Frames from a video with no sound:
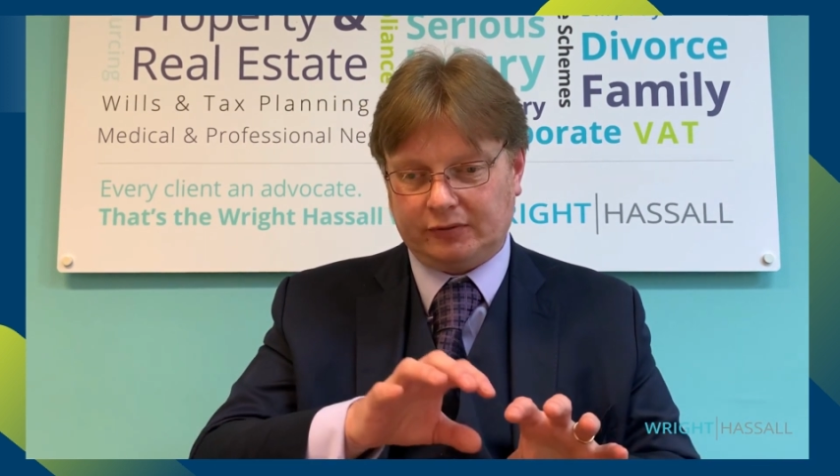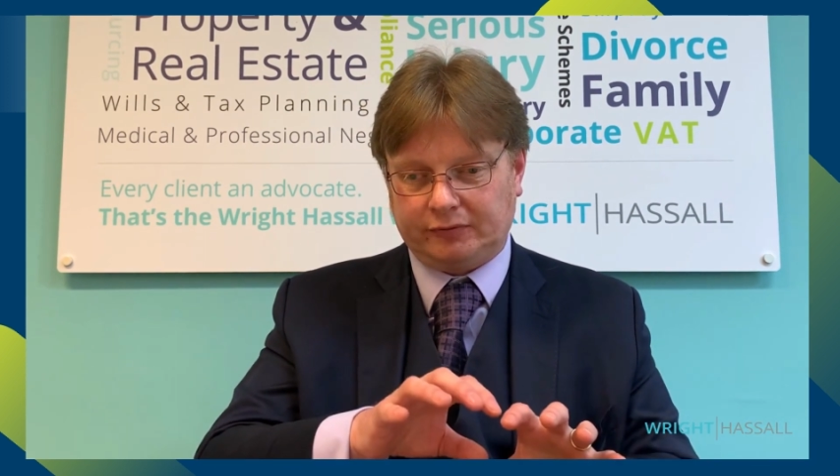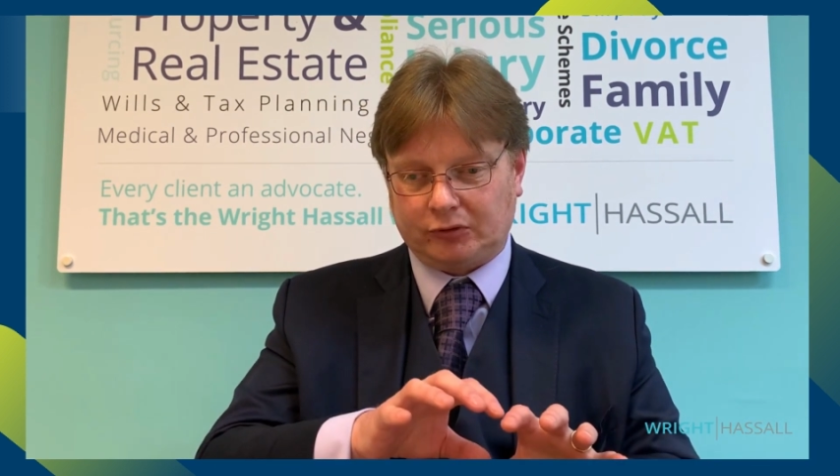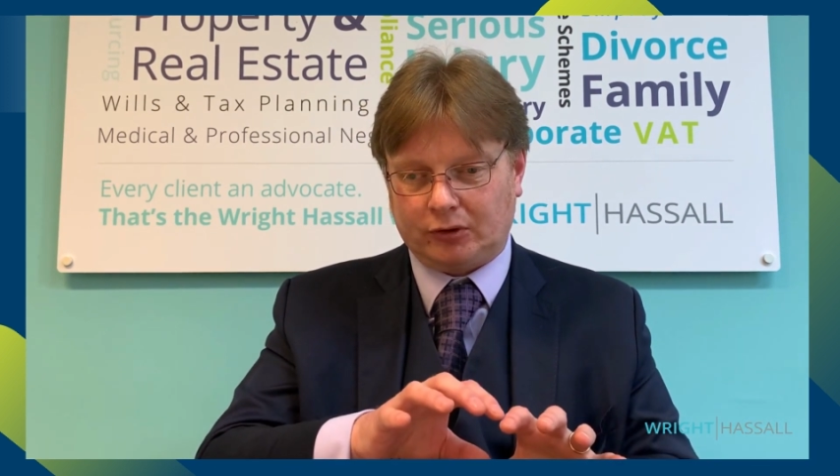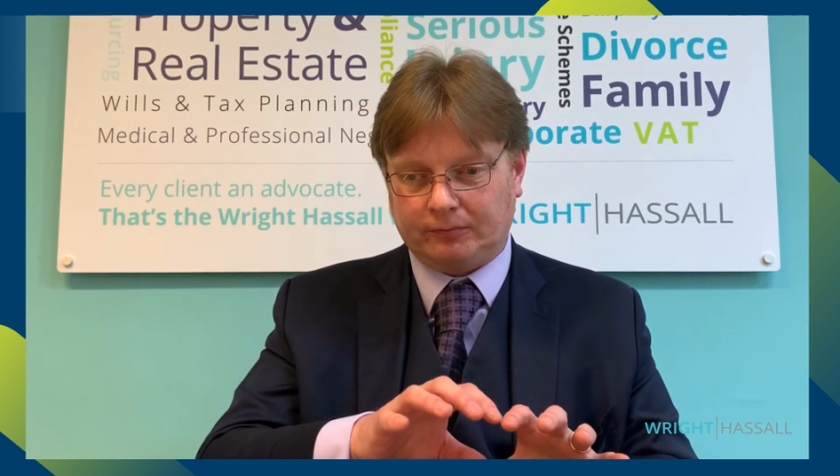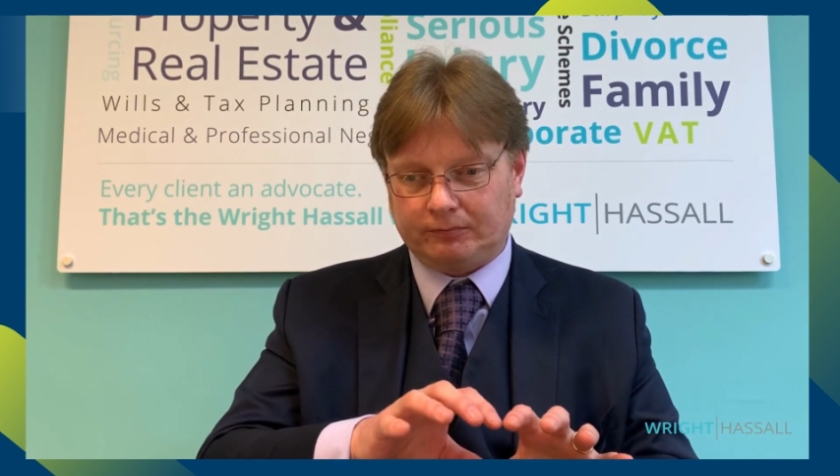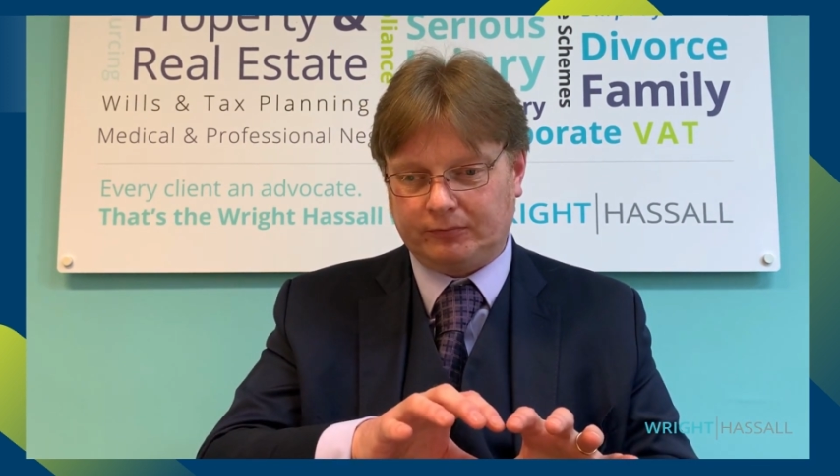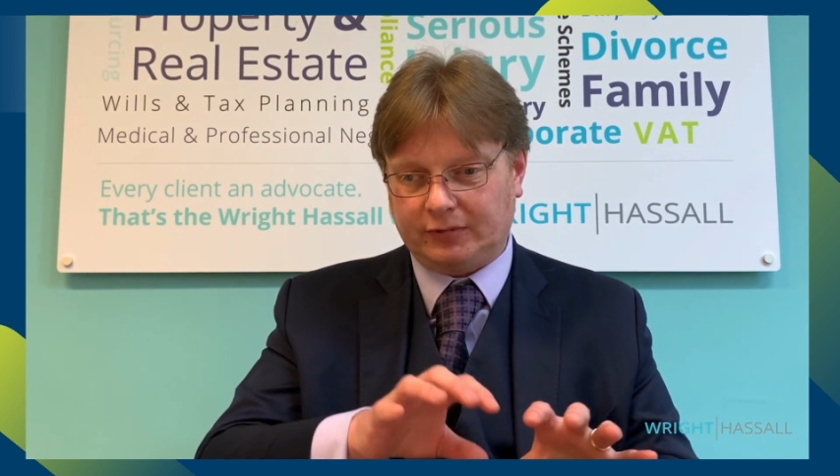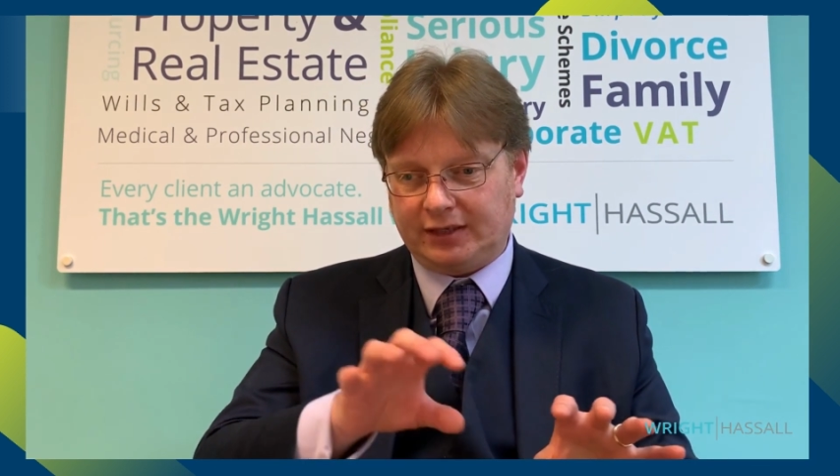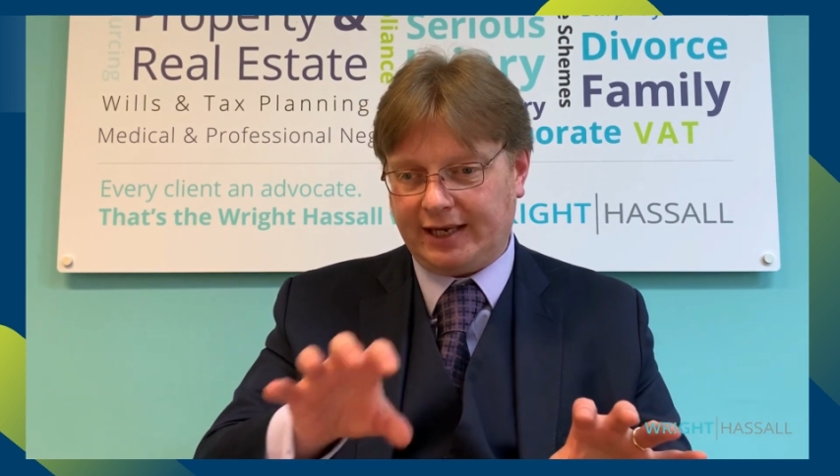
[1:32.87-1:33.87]
from
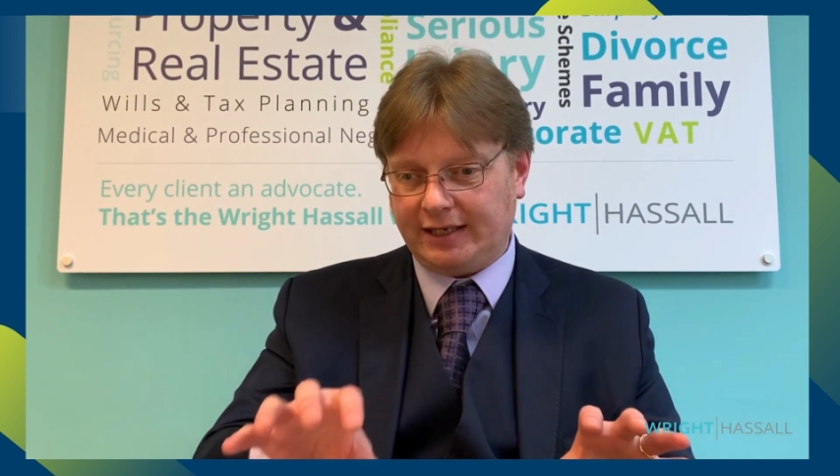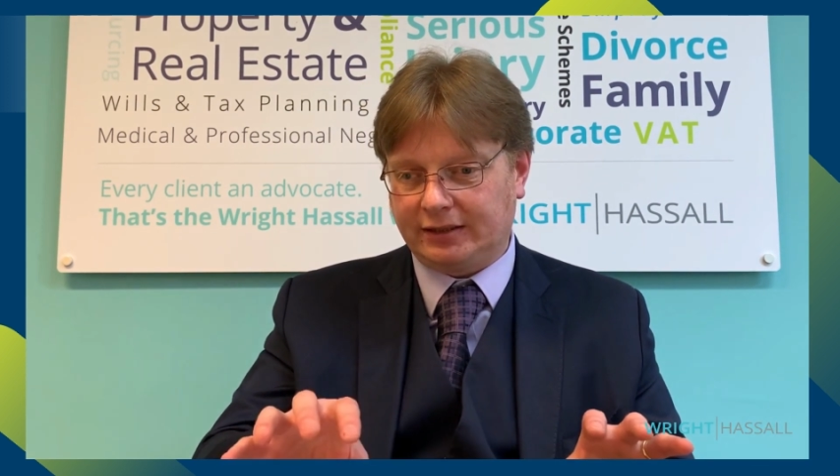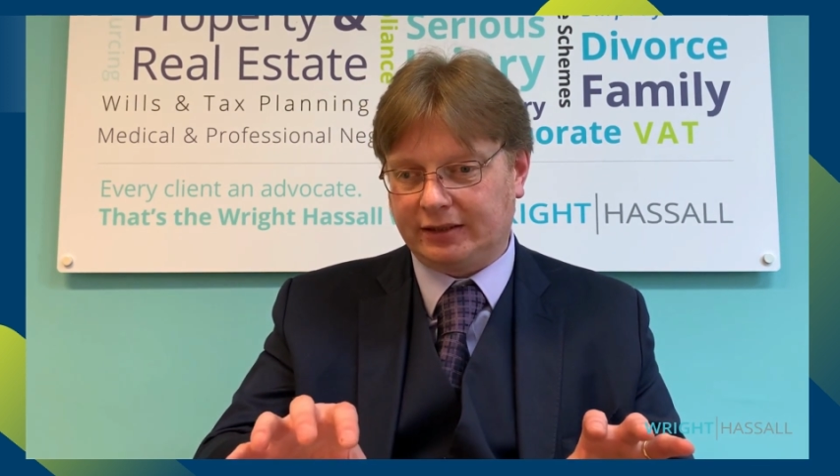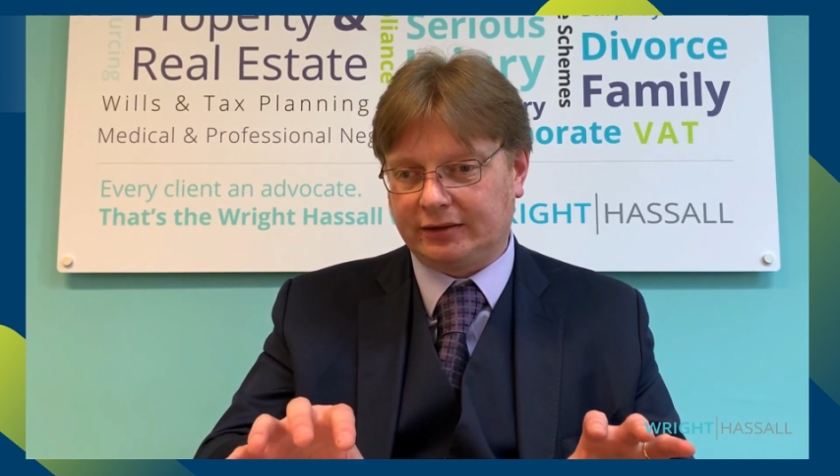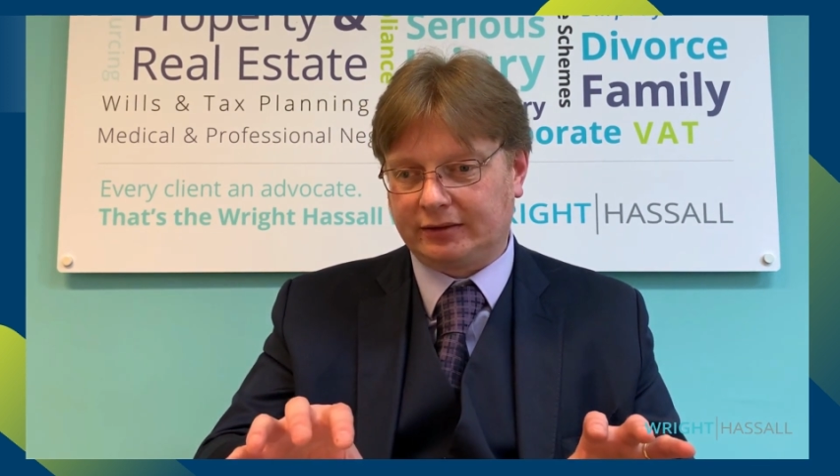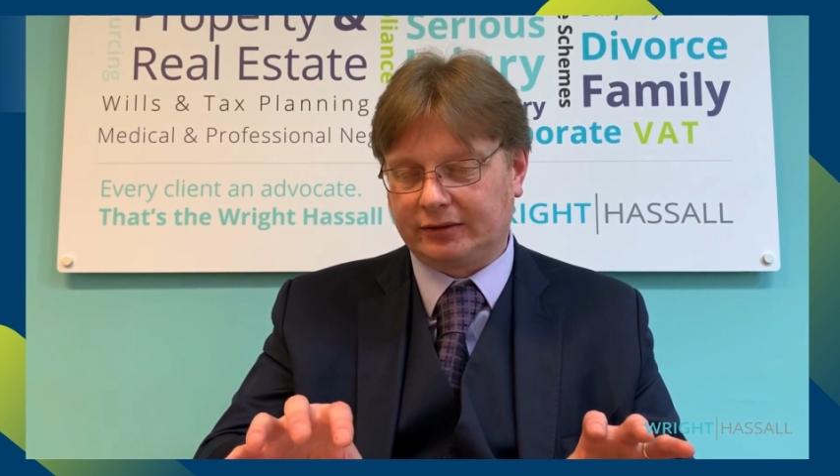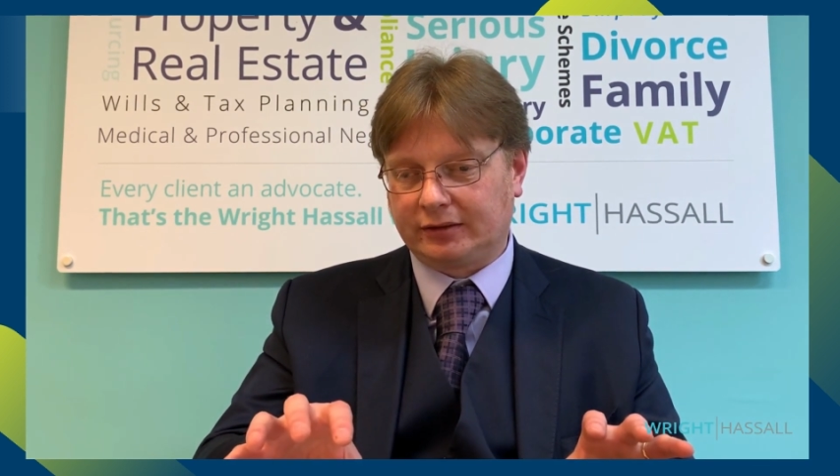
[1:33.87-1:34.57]
lateness